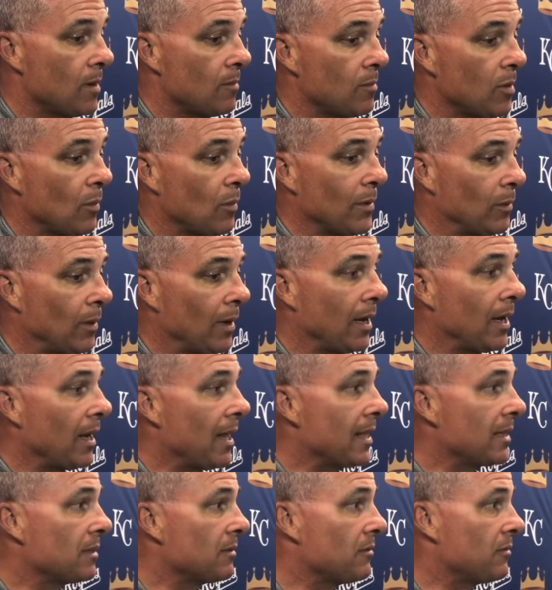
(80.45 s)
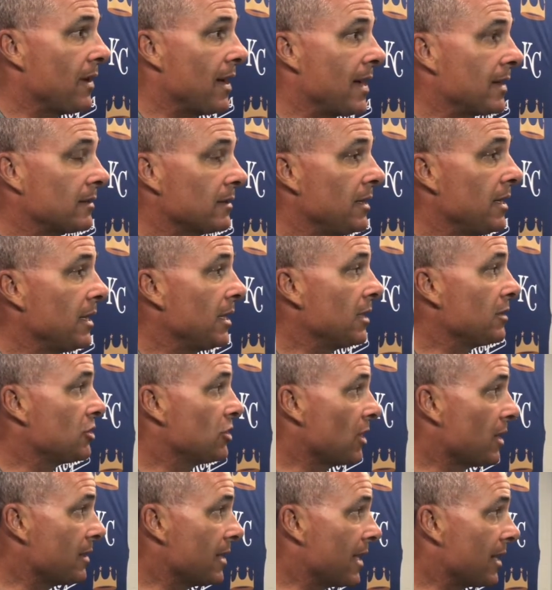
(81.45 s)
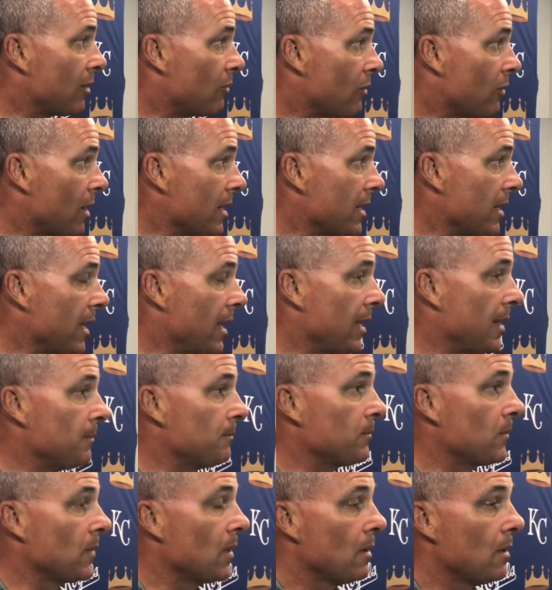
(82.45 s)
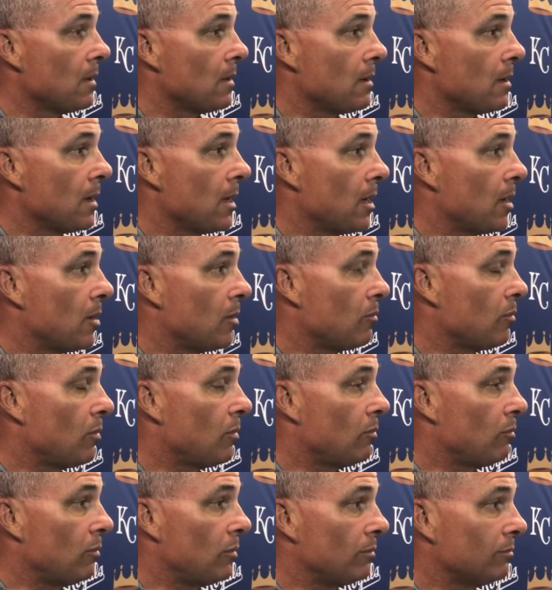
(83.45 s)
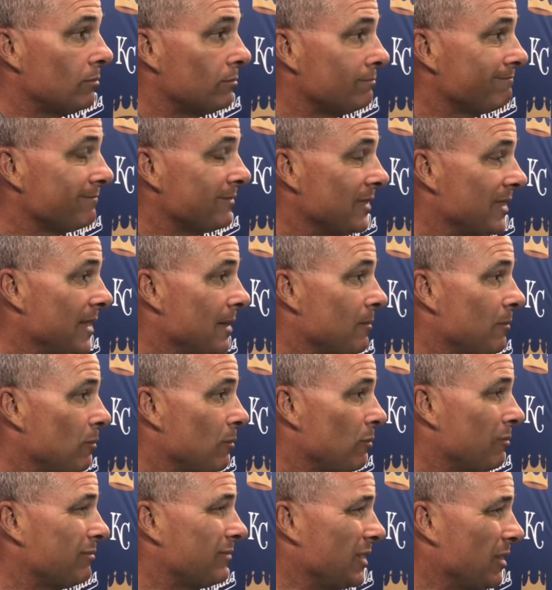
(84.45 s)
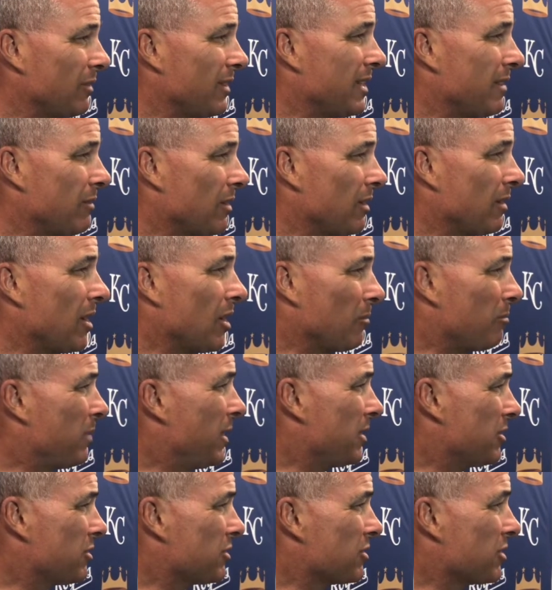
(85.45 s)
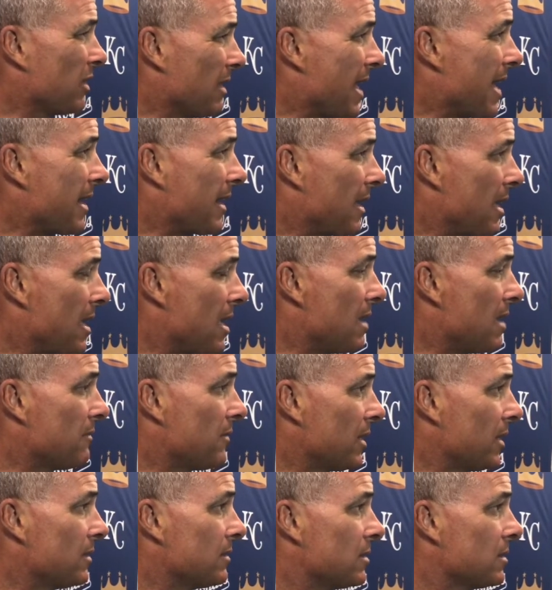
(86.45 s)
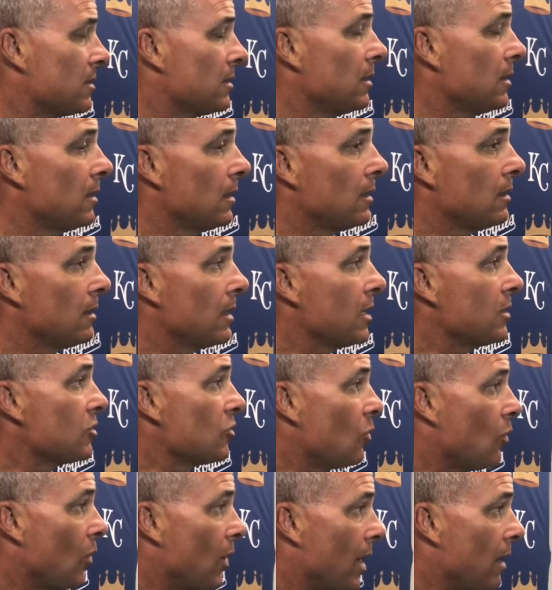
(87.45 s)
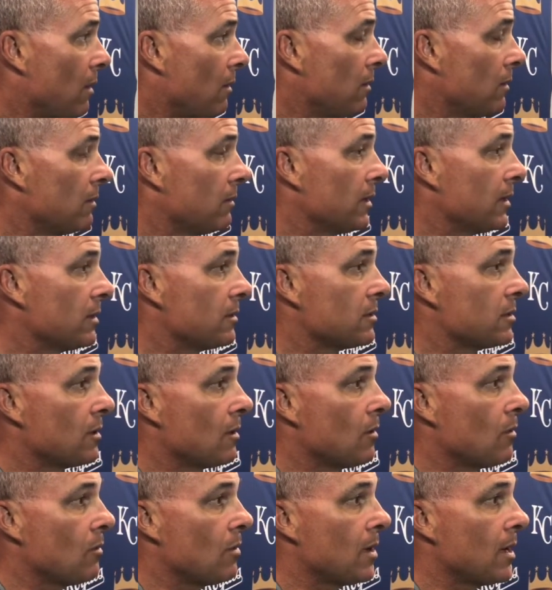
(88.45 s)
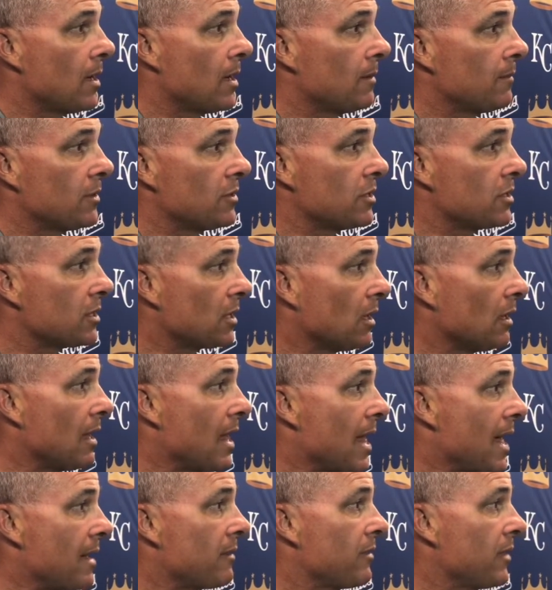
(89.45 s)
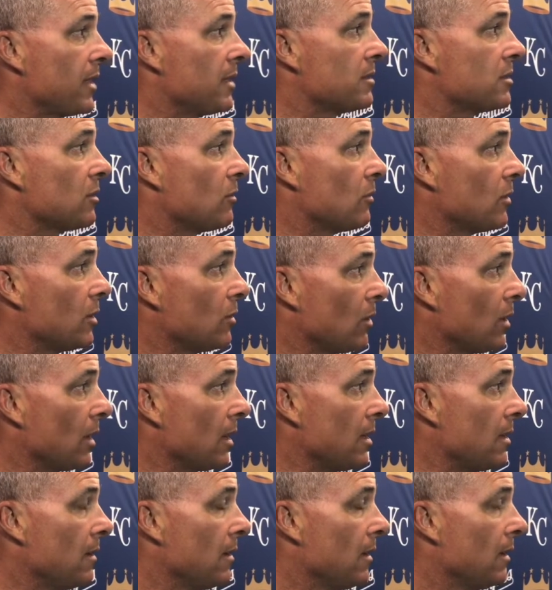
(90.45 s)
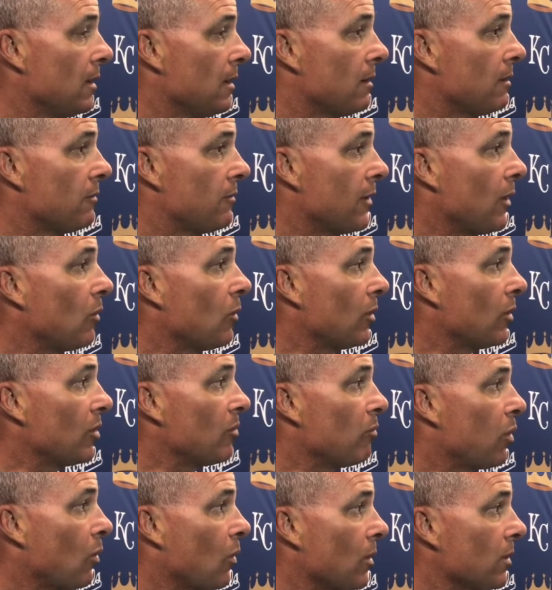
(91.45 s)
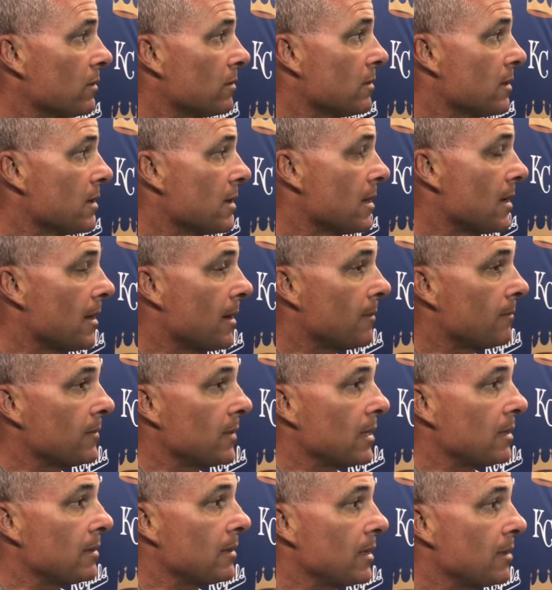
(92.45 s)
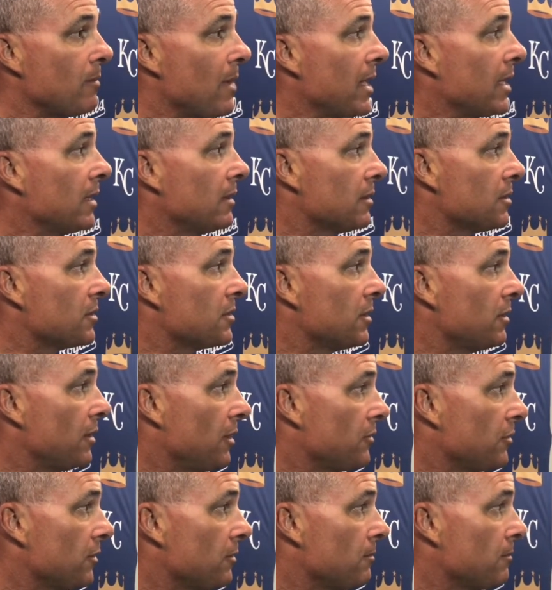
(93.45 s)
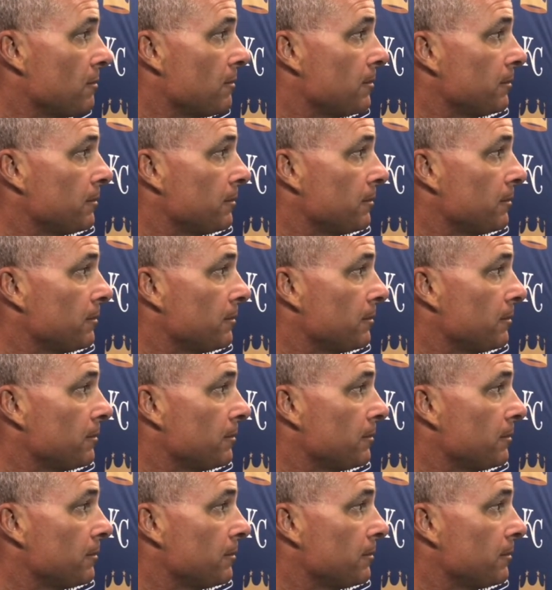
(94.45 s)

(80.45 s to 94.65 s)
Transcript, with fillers: Uh, but we really like the fact that he can shut down a running game. Um, you know, give our pitchers a lot of confidence as well. And so uh, there's just a lot of things that we really felt were important um, in, in, making this addition.